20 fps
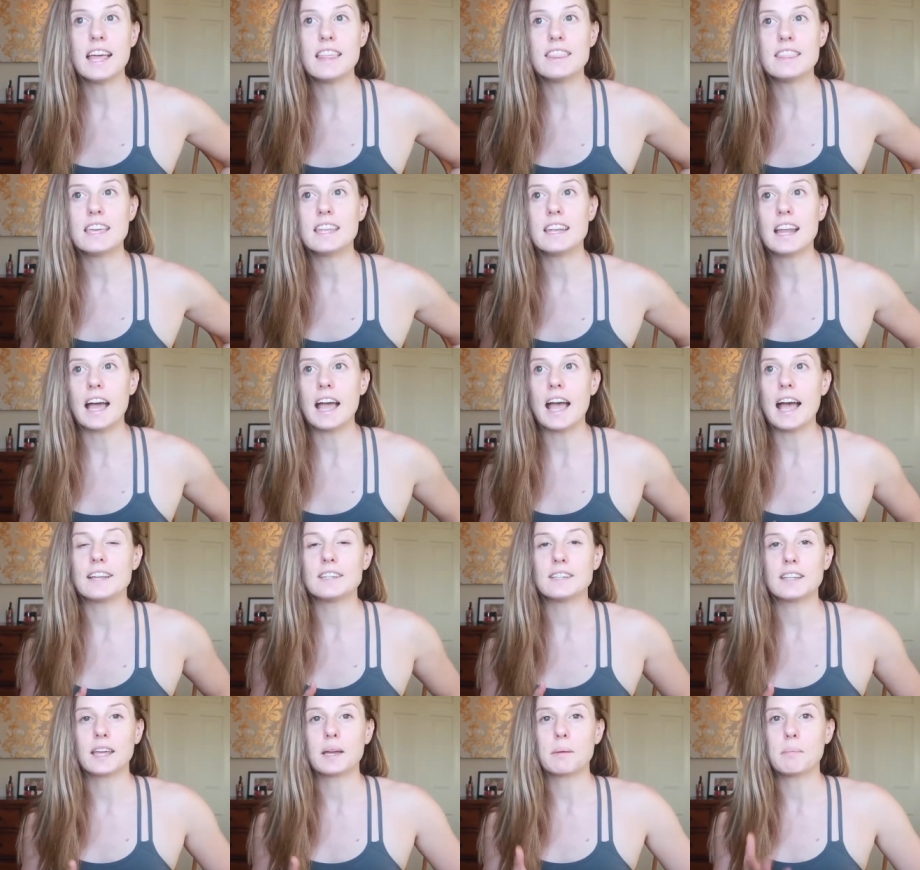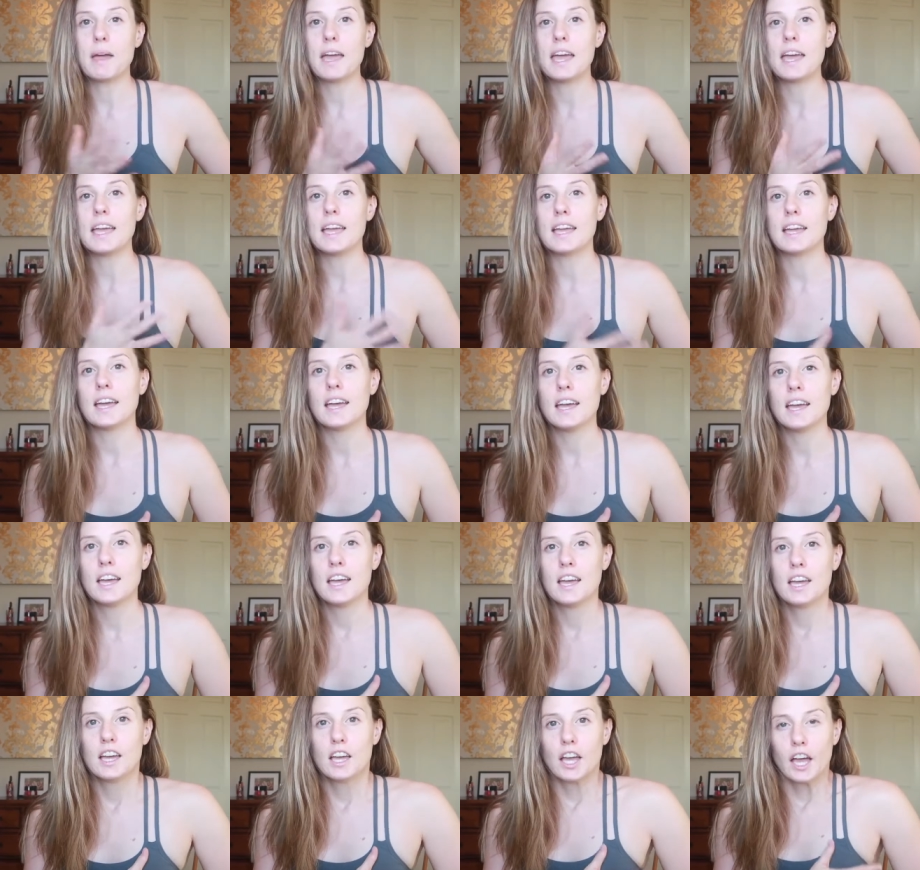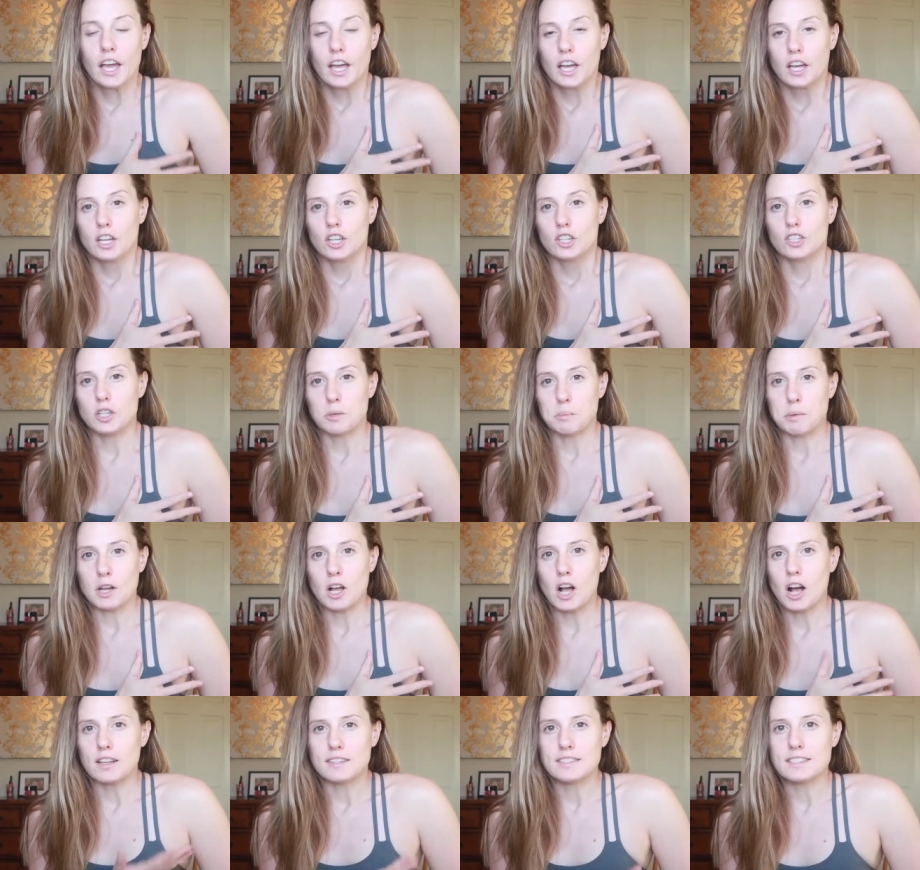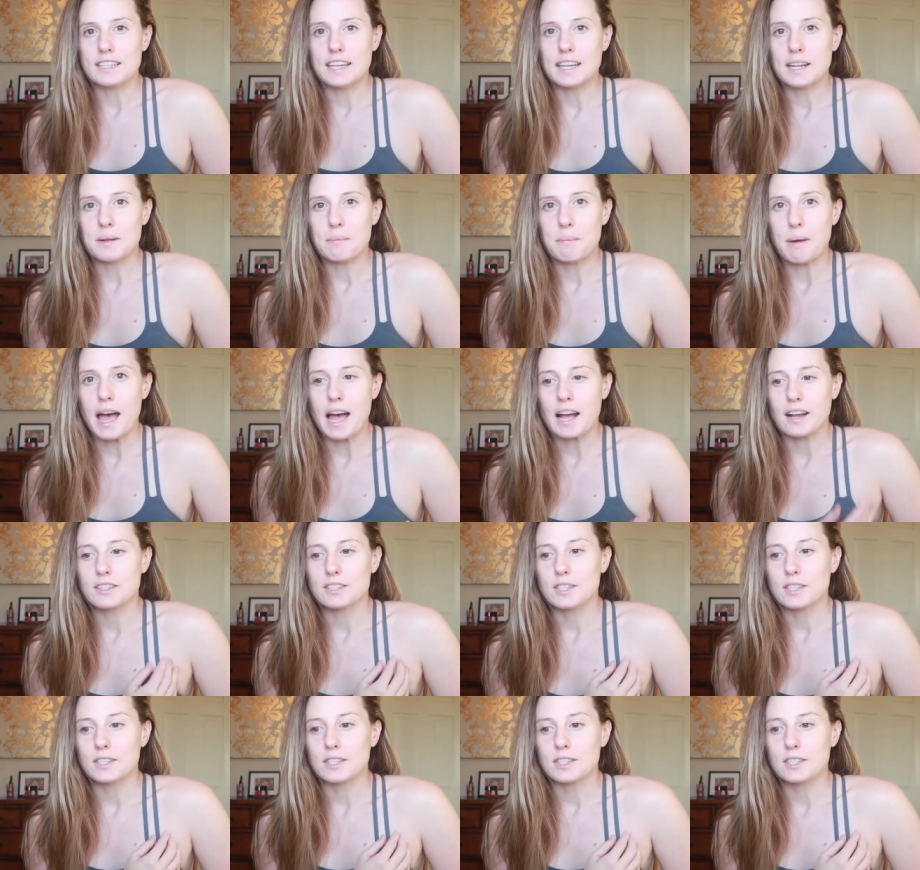and then I had to like pay shipping costs to get it back.